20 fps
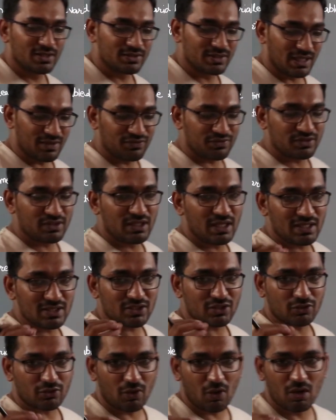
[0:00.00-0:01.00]
Safety
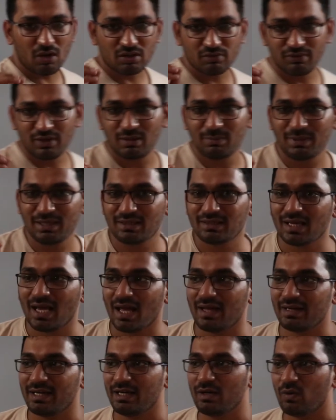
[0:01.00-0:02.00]
stock will be
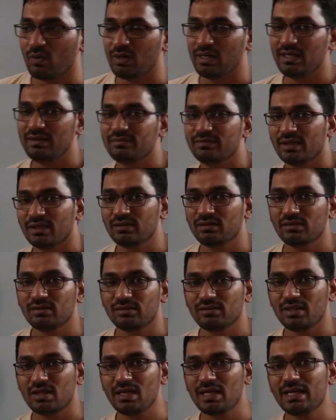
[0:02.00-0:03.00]
carried only when
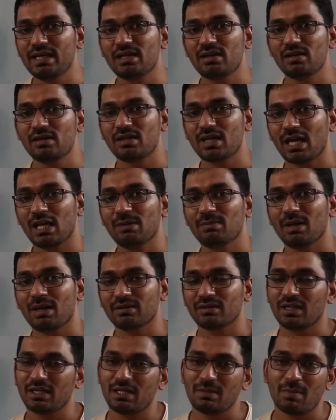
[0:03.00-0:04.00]
the lead time
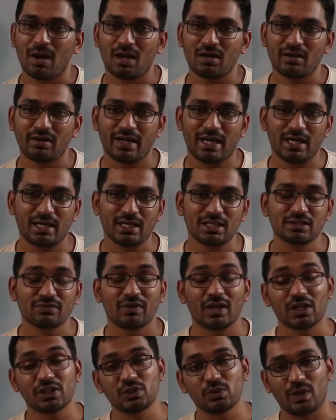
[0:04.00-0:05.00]
and the demand rate is
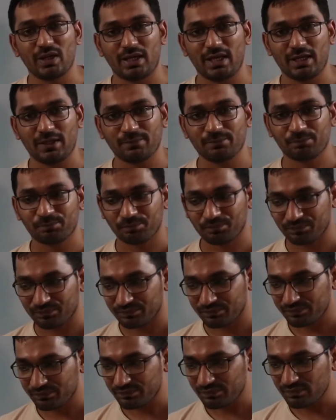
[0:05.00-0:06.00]
fluctuating,
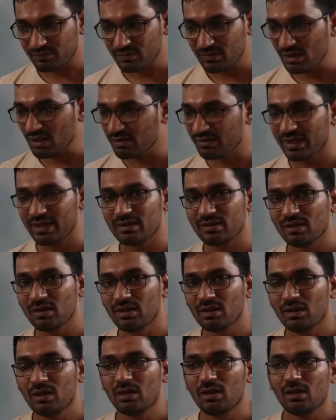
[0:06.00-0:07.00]
right?
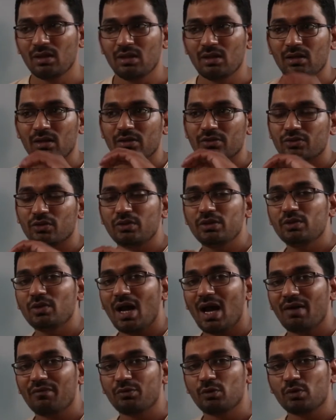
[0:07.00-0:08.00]
So you
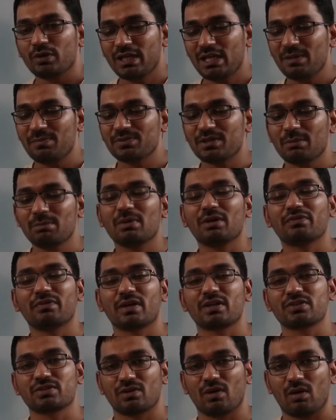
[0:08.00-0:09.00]
have to keep some
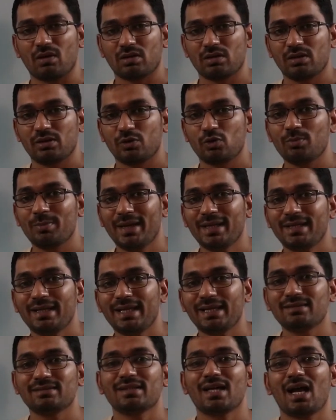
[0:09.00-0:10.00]
buffer stock to
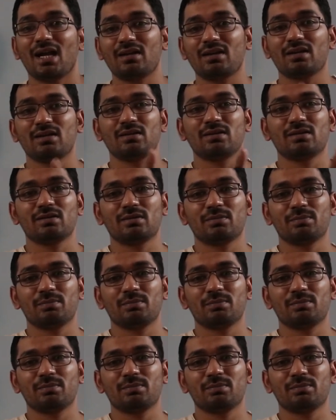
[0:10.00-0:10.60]
maintain that